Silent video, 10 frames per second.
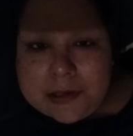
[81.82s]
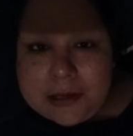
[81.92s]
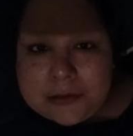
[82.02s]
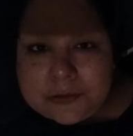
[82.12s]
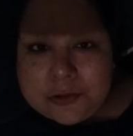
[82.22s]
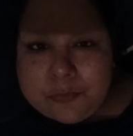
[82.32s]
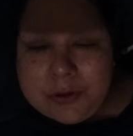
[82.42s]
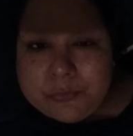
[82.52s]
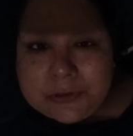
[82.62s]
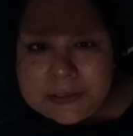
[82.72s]
and so the
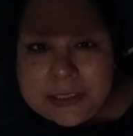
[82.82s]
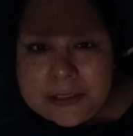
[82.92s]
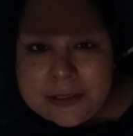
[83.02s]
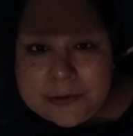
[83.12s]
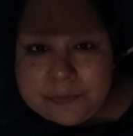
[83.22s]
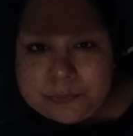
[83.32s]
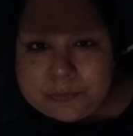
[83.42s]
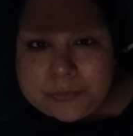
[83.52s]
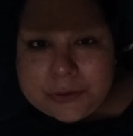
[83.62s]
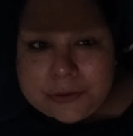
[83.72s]
people sign up
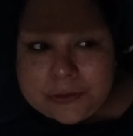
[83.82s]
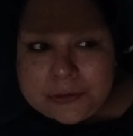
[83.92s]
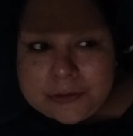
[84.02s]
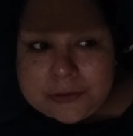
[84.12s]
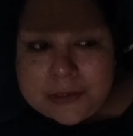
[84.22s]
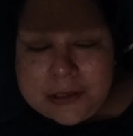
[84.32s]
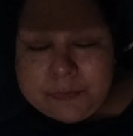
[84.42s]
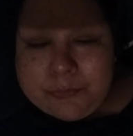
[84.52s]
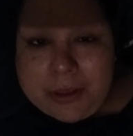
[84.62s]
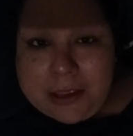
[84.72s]

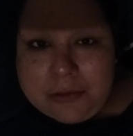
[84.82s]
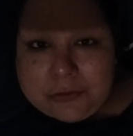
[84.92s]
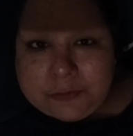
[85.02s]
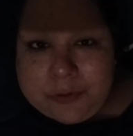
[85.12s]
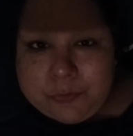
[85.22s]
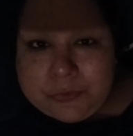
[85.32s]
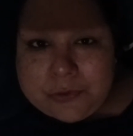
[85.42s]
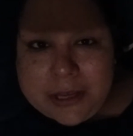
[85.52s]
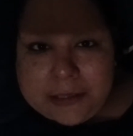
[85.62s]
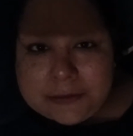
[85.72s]
they pay those
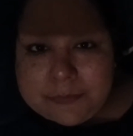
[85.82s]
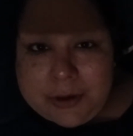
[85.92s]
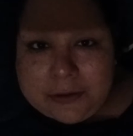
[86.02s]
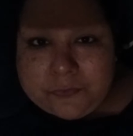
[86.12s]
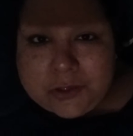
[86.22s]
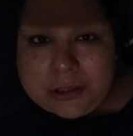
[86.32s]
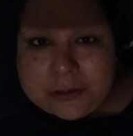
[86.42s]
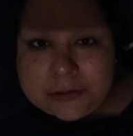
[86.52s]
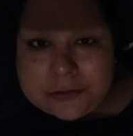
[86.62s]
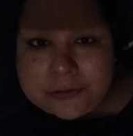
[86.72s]
people x amount of
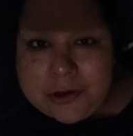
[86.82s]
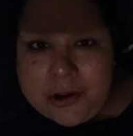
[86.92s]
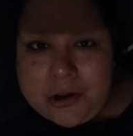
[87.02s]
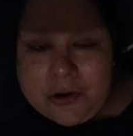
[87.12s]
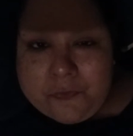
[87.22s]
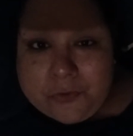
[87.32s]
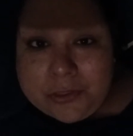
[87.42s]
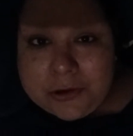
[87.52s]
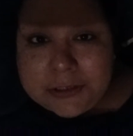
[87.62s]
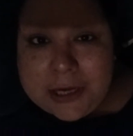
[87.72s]
dollars
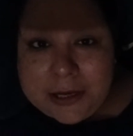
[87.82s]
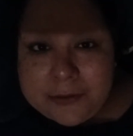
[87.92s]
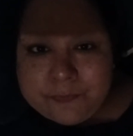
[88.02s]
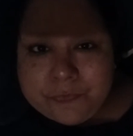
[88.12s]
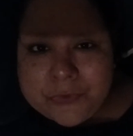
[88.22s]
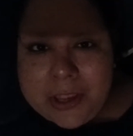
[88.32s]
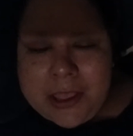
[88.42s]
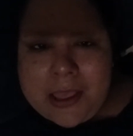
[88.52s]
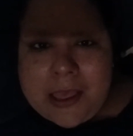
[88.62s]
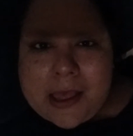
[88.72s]
for their time
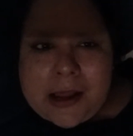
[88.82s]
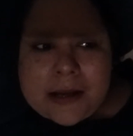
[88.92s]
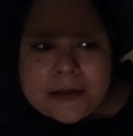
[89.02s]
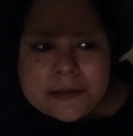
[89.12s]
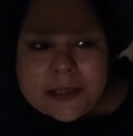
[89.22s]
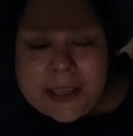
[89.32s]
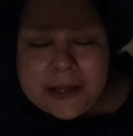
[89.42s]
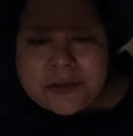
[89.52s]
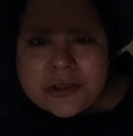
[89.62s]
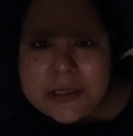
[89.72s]
and the
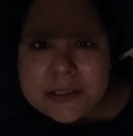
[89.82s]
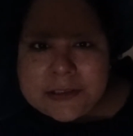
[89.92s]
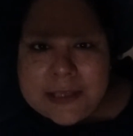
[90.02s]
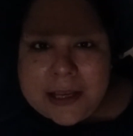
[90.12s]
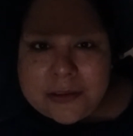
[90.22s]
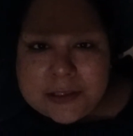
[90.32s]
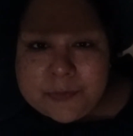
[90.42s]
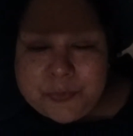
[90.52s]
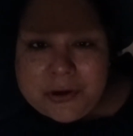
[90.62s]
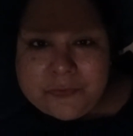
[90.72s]
catch is that these
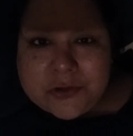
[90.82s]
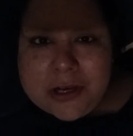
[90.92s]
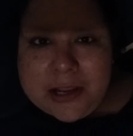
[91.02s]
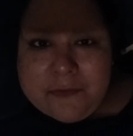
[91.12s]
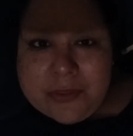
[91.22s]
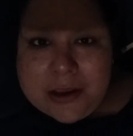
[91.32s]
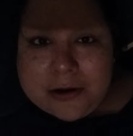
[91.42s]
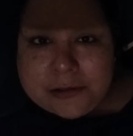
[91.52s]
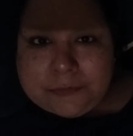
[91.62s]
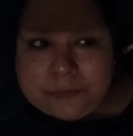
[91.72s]
people have to live
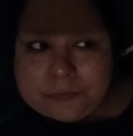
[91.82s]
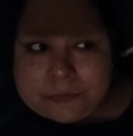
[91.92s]
there.